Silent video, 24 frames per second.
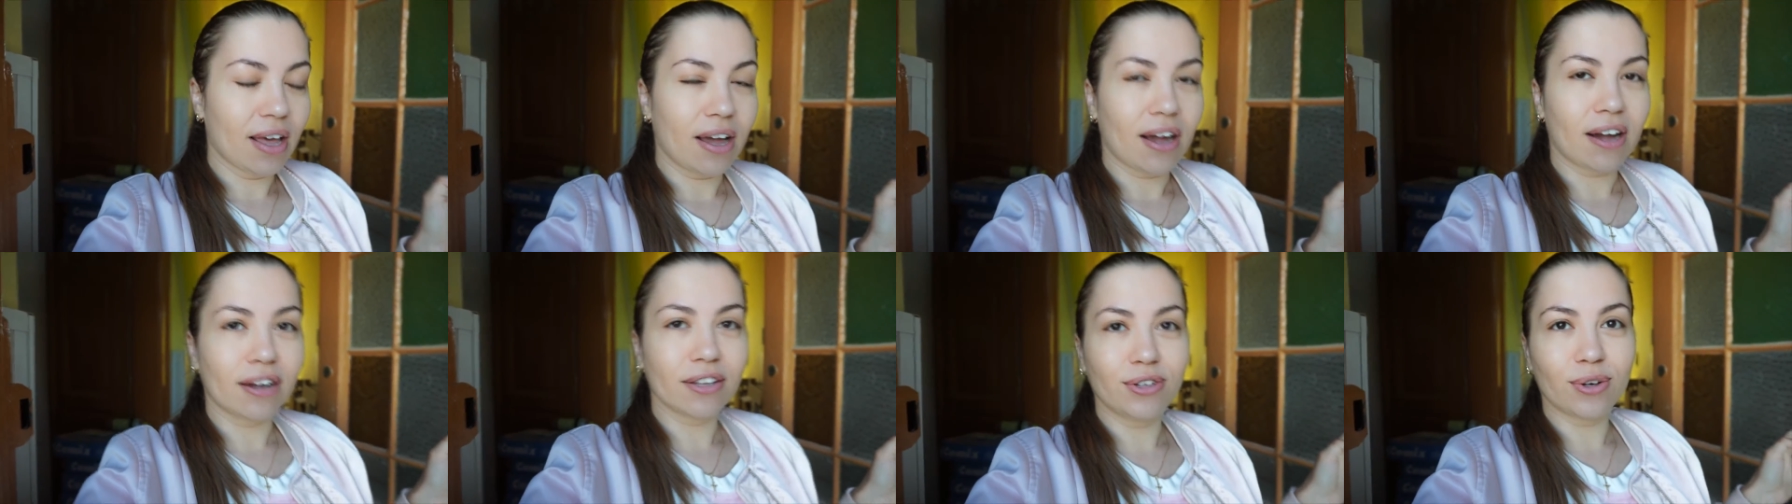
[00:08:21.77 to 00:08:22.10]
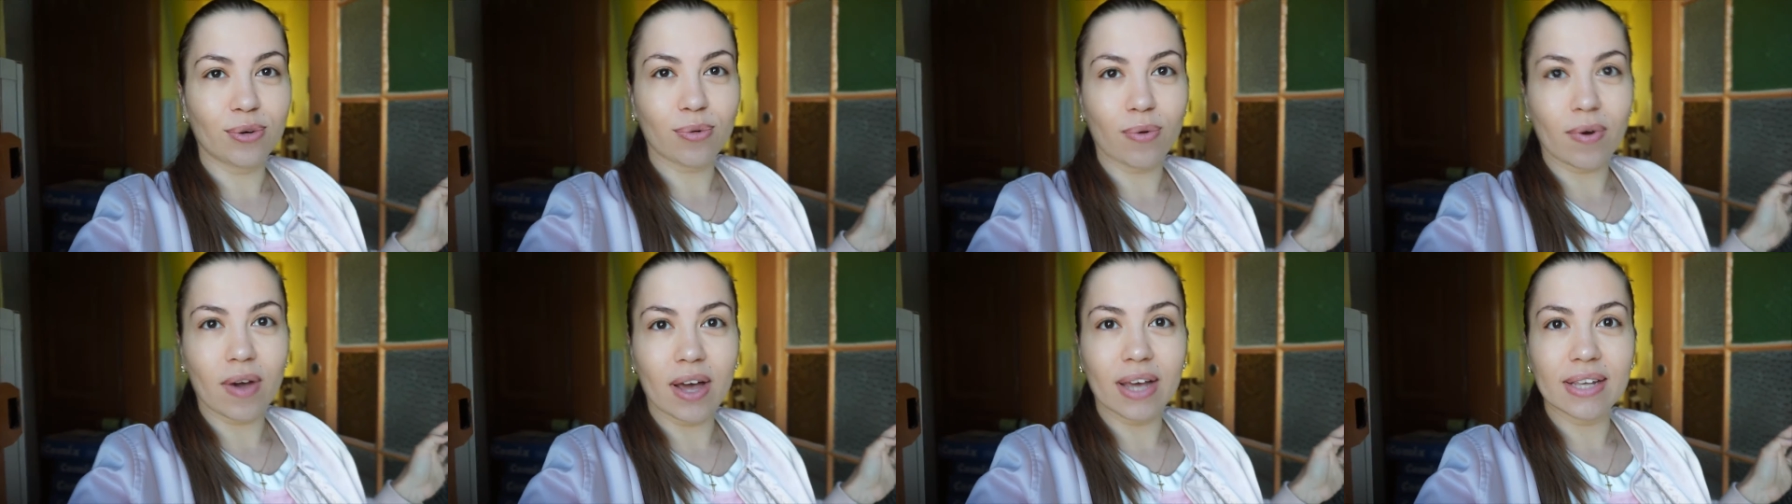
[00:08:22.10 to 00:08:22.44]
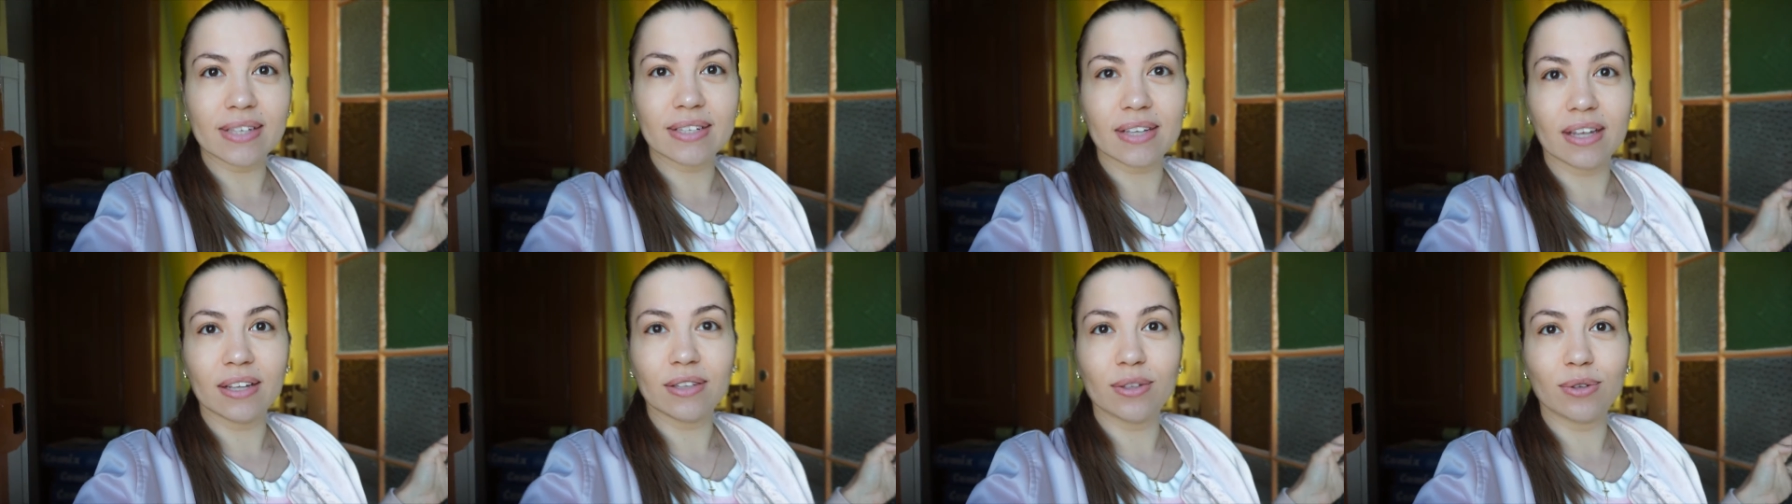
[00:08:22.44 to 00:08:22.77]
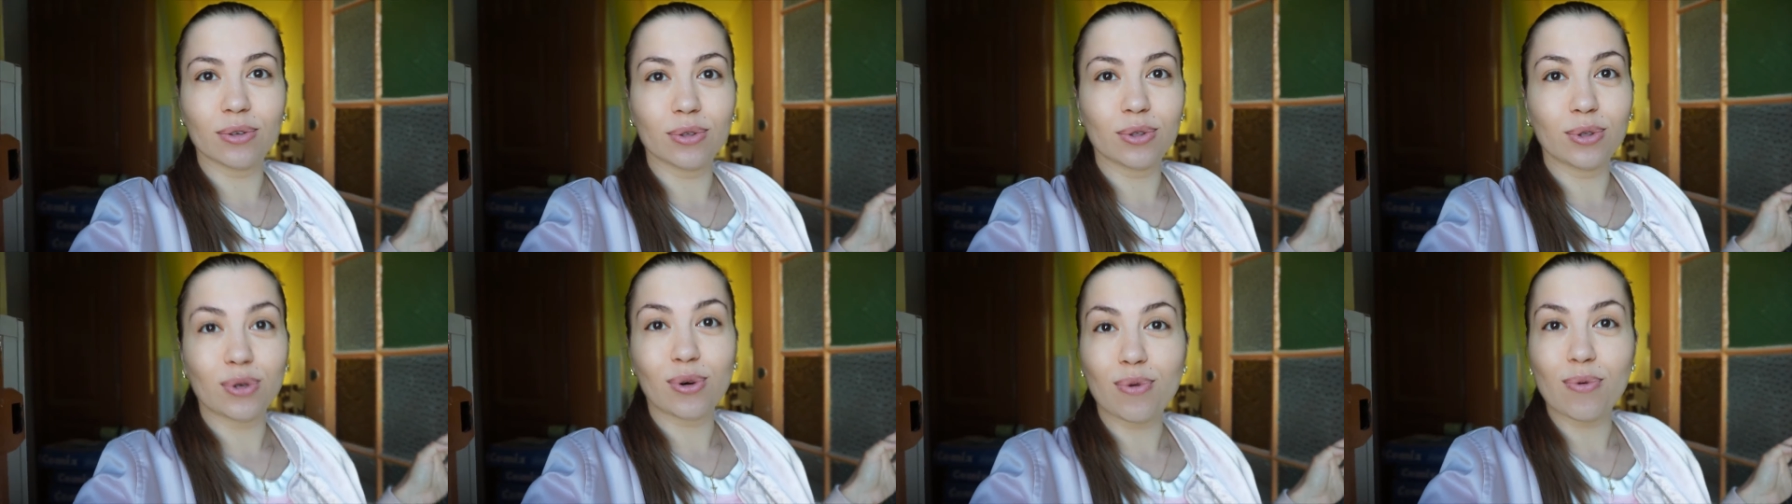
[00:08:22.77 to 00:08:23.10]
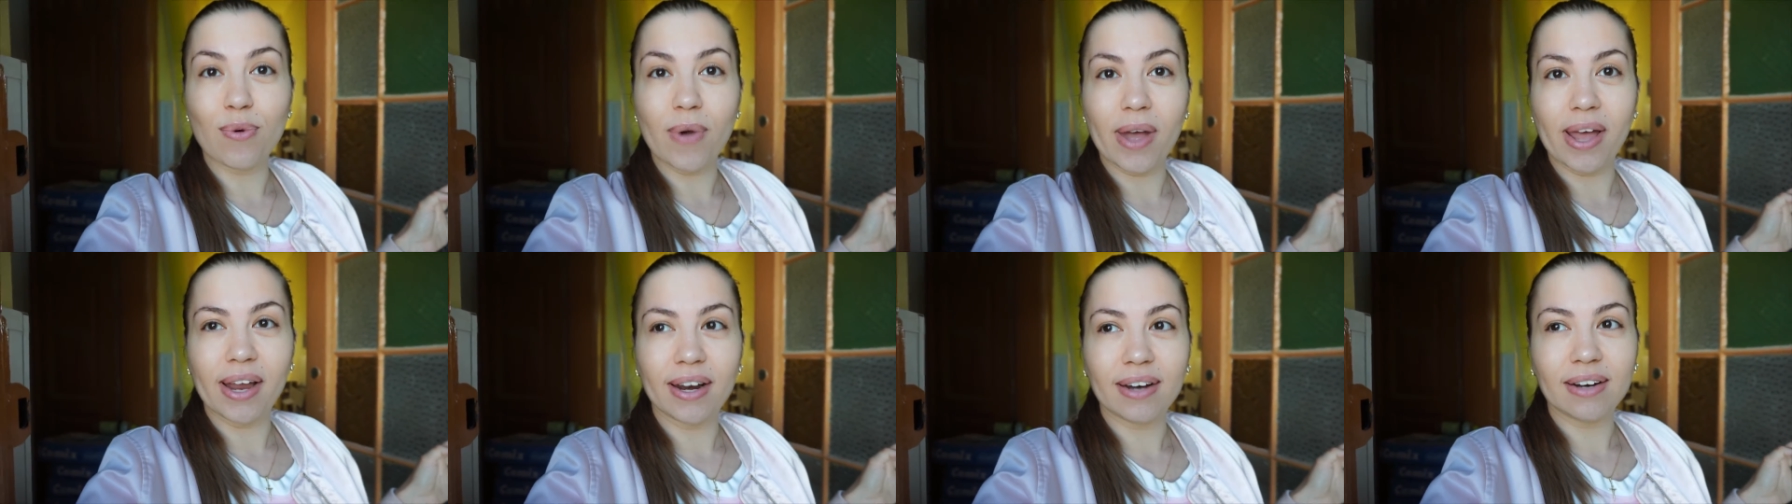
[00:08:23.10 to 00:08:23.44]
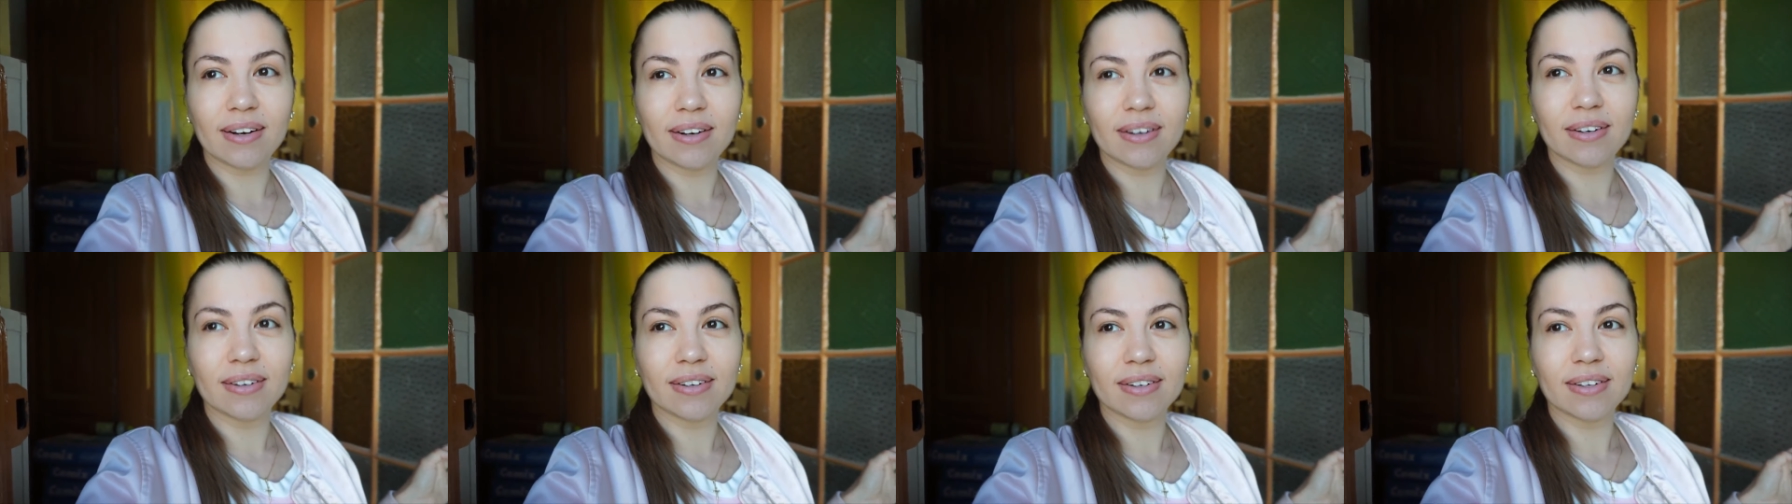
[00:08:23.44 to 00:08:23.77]
otherwise I don't know
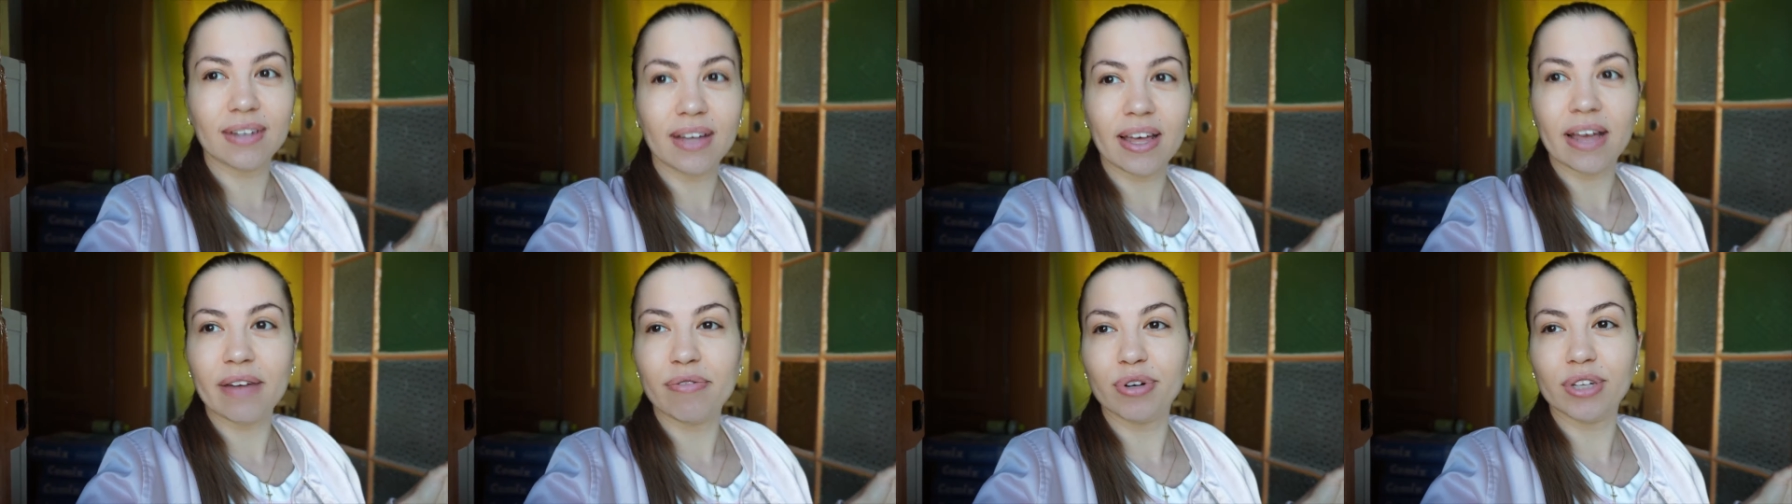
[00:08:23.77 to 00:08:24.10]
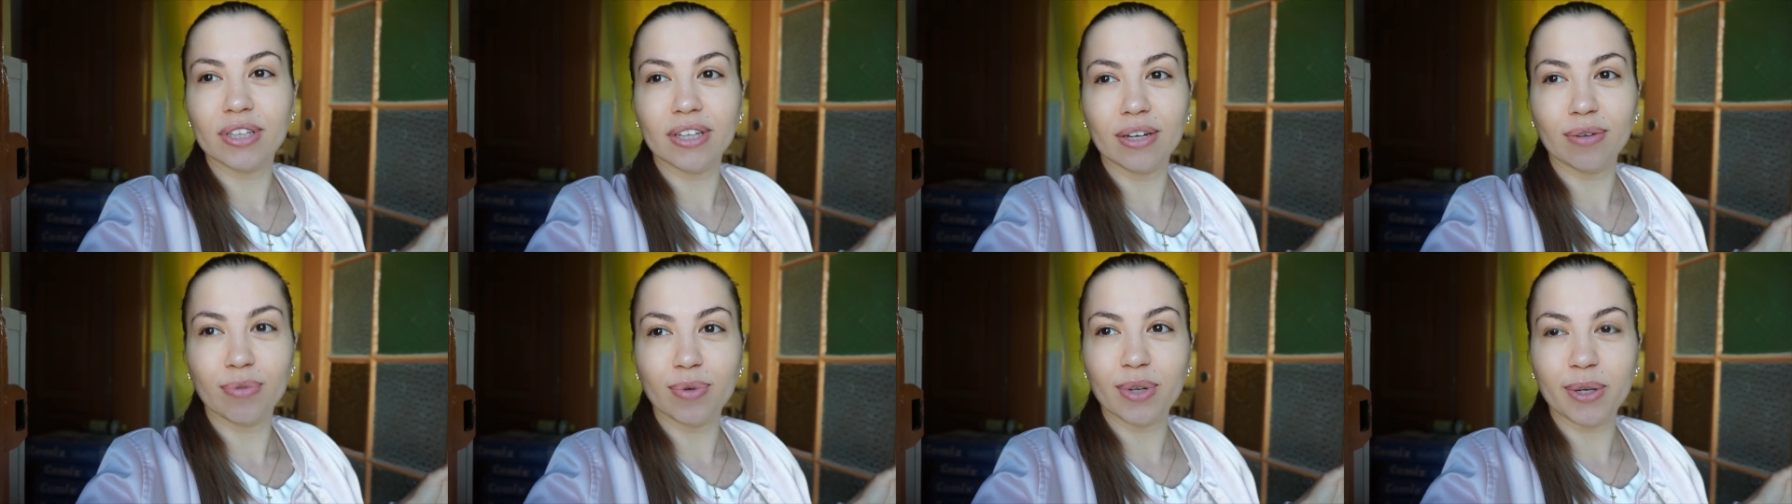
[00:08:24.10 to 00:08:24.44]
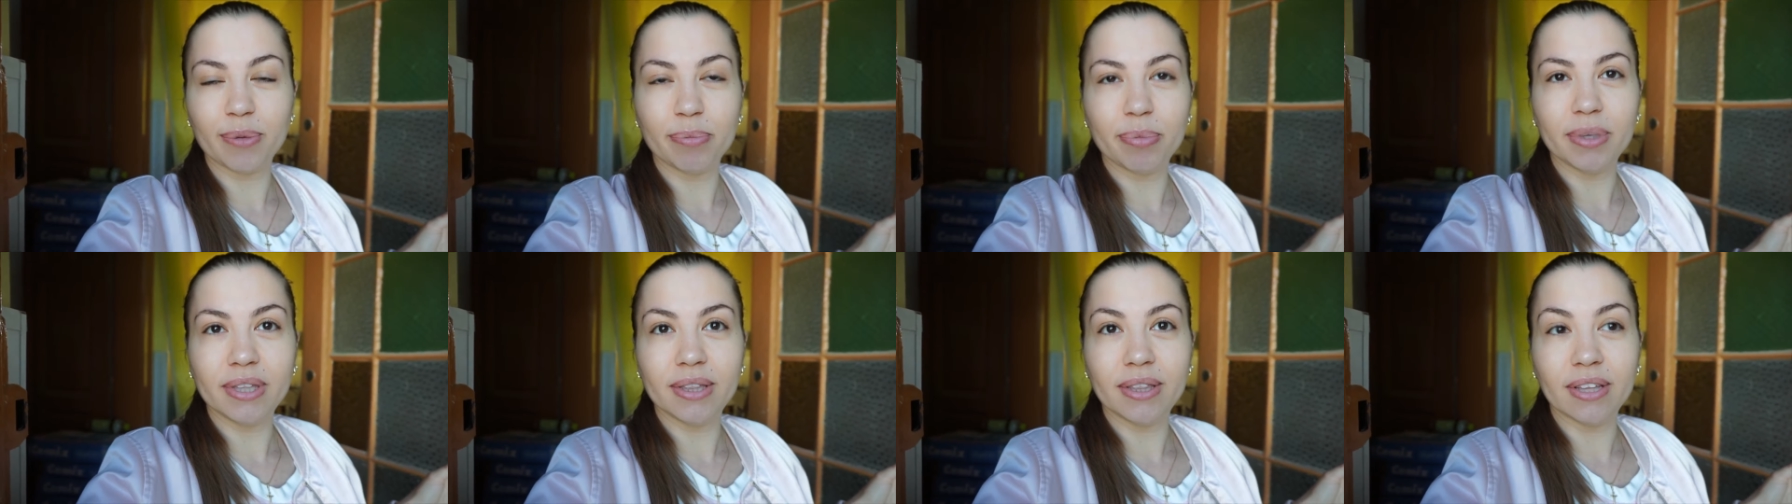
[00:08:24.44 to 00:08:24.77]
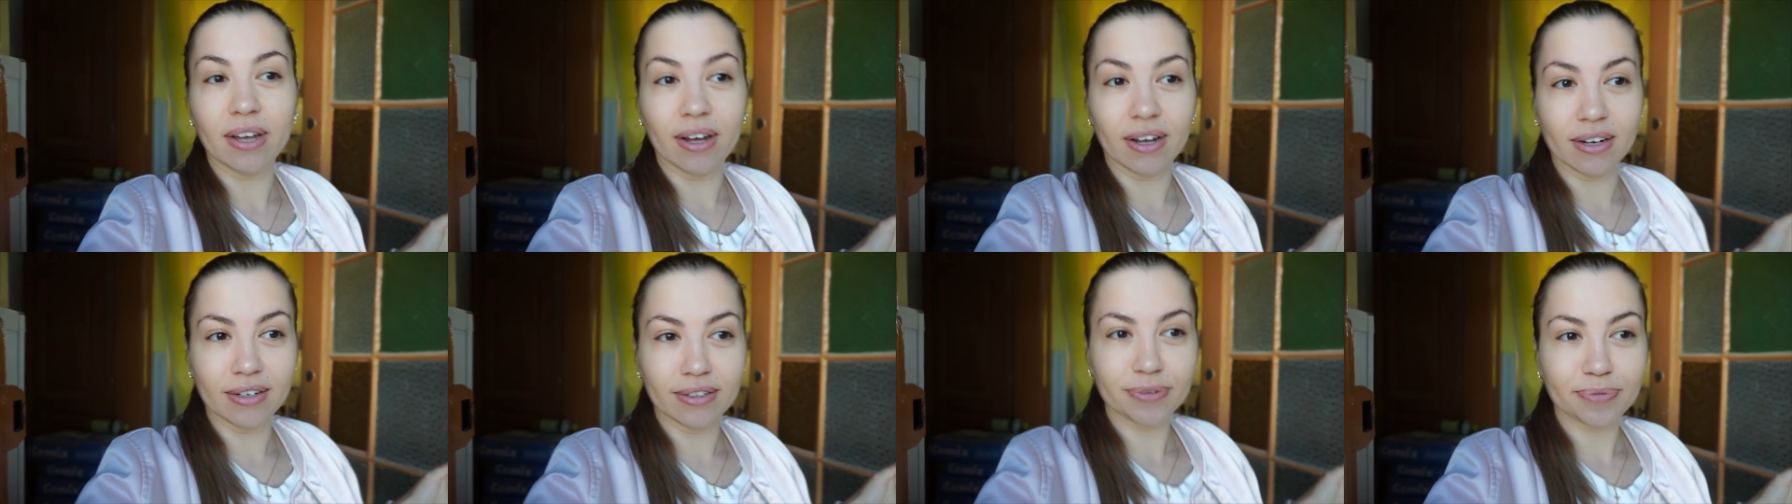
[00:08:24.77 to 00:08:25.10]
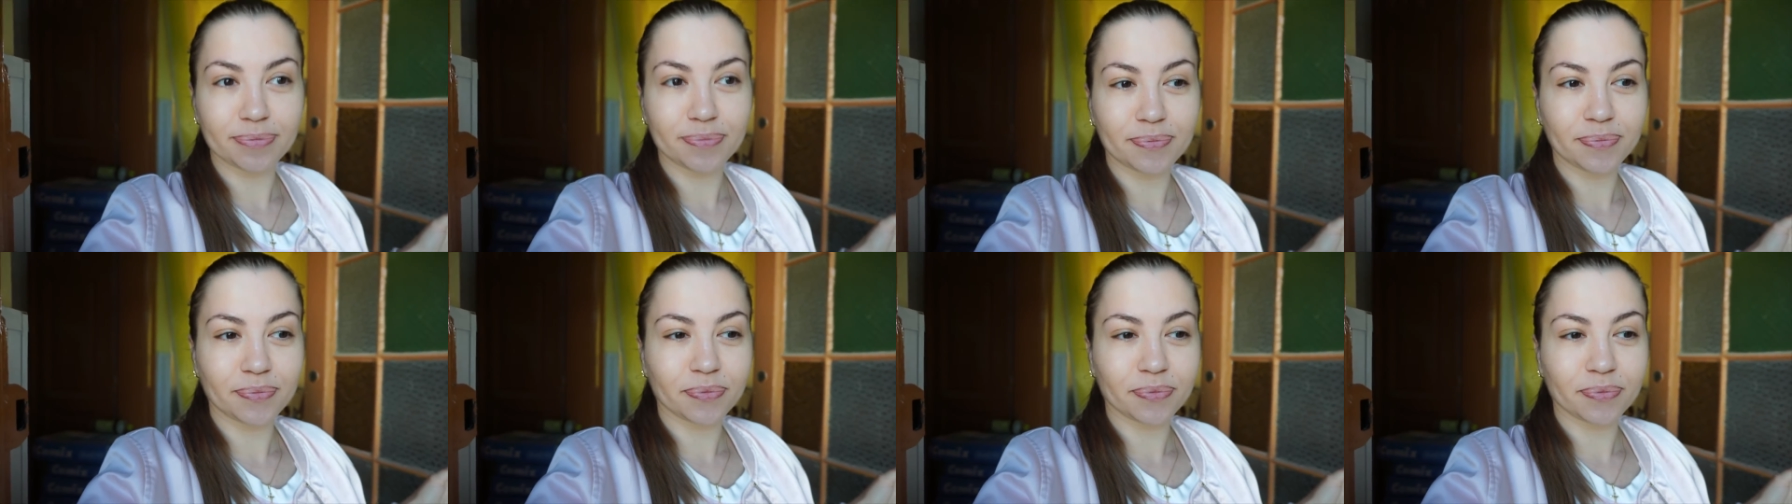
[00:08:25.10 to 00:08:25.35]
when everything will be done.